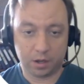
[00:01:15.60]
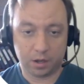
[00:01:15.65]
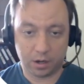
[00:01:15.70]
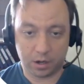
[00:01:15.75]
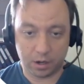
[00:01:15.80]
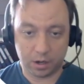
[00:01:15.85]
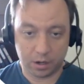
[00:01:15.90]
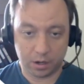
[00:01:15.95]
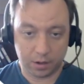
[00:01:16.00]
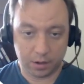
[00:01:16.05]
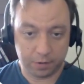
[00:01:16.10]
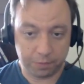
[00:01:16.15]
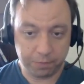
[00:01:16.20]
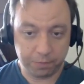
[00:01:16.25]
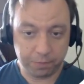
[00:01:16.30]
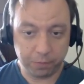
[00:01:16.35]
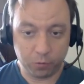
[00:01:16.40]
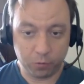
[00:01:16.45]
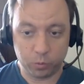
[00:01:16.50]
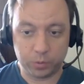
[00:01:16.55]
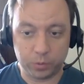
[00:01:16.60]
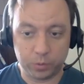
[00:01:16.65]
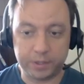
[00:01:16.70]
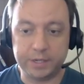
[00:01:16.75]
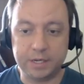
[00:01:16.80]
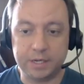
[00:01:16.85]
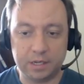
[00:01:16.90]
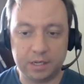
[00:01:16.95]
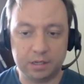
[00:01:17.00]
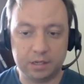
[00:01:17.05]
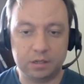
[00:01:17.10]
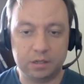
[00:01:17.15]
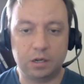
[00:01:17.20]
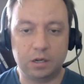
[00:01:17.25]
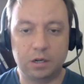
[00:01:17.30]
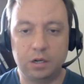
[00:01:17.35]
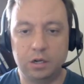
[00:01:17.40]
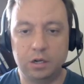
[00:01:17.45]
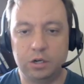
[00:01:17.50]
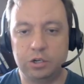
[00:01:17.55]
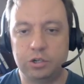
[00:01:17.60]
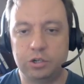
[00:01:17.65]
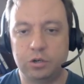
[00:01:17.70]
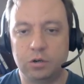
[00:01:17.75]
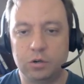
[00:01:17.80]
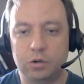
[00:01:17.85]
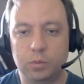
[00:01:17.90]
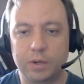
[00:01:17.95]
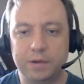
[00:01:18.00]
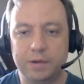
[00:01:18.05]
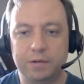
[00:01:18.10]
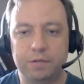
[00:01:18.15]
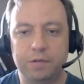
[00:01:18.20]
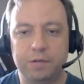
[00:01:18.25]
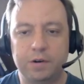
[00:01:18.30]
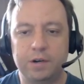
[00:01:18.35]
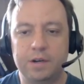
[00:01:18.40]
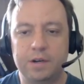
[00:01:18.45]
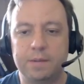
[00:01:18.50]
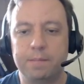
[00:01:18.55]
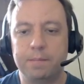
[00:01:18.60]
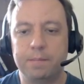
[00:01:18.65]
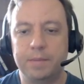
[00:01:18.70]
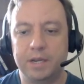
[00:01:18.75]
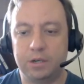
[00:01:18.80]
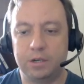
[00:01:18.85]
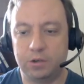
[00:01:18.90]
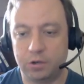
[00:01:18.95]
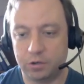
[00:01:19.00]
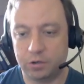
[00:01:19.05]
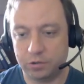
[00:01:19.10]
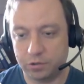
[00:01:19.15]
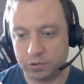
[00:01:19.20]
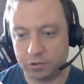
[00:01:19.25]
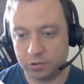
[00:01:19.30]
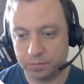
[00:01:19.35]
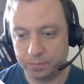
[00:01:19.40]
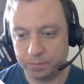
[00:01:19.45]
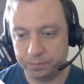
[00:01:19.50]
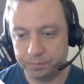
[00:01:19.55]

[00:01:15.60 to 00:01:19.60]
Therefore, we need shortwave infrared emitters.